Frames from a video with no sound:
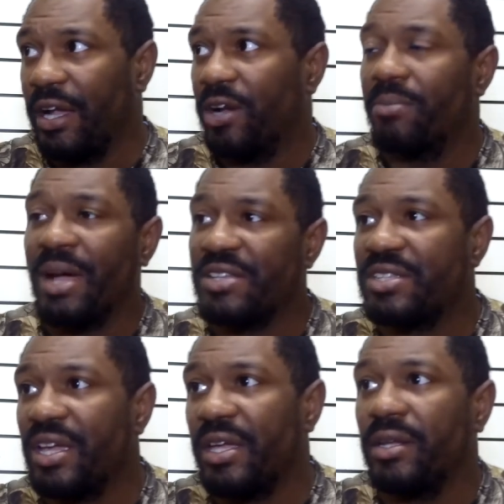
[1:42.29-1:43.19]
Here in my
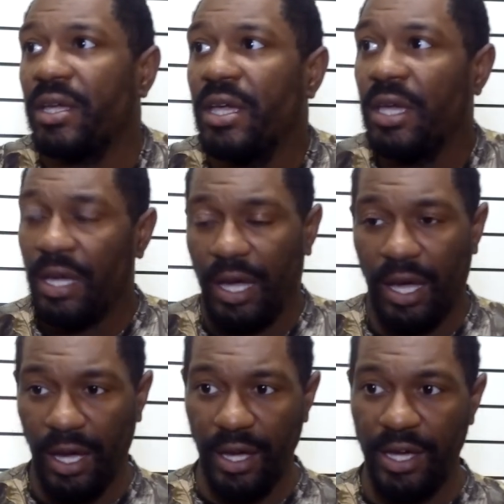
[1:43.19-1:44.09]
state,
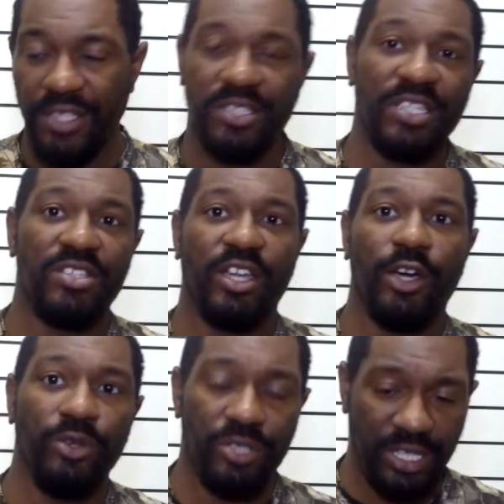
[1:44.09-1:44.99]
hunting season
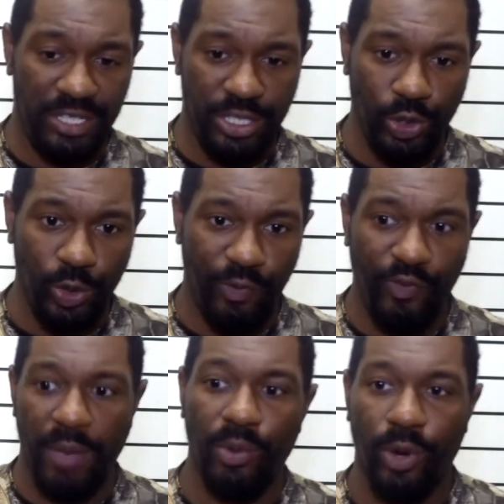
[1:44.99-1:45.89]
goes into
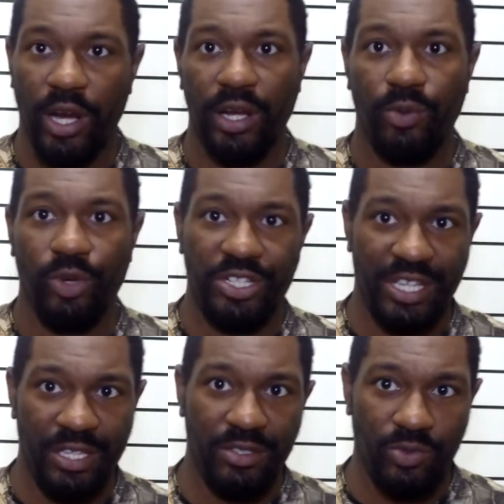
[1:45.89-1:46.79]
February,
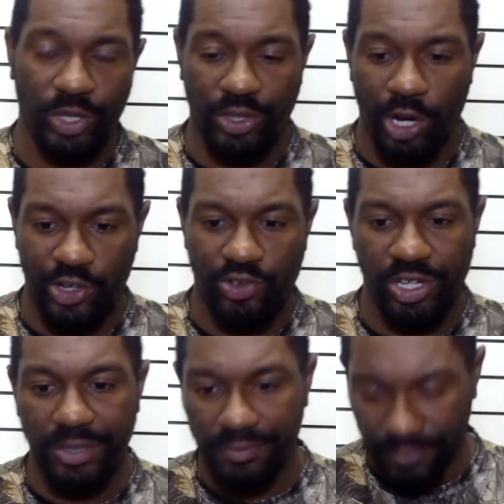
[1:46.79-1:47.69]
which ends with
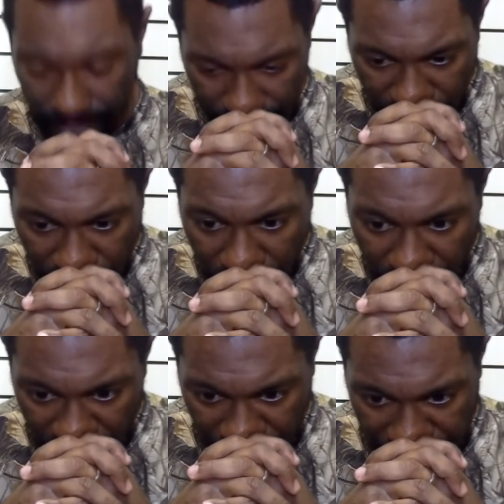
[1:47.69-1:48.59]
archery.
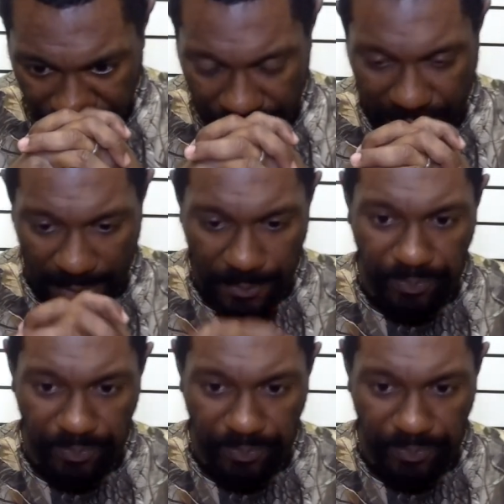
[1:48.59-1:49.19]
Oh, excuse me.